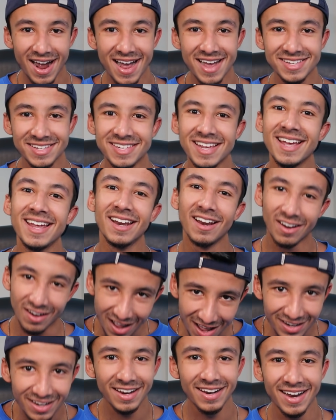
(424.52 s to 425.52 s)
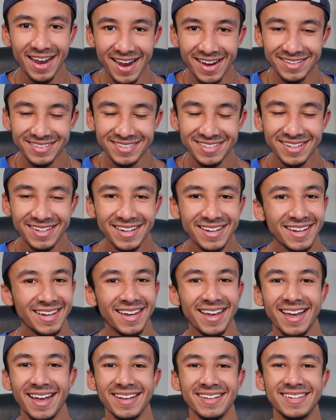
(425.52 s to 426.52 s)
guys in La La Land,
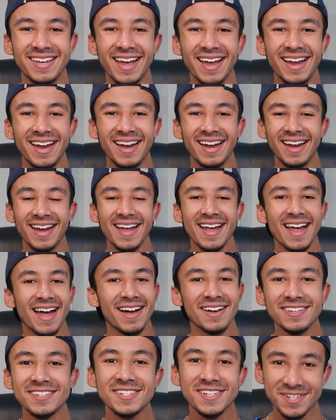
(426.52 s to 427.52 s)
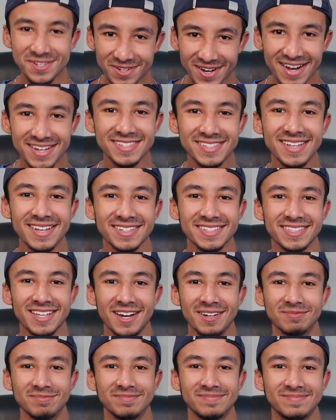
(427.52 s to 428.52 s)
and I'll see you guys next
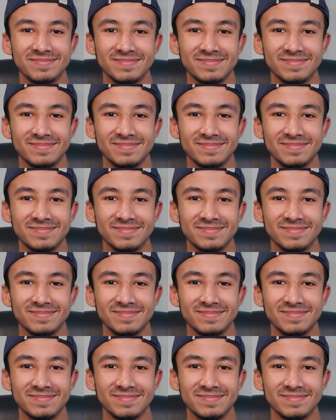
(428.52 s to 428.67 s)
time.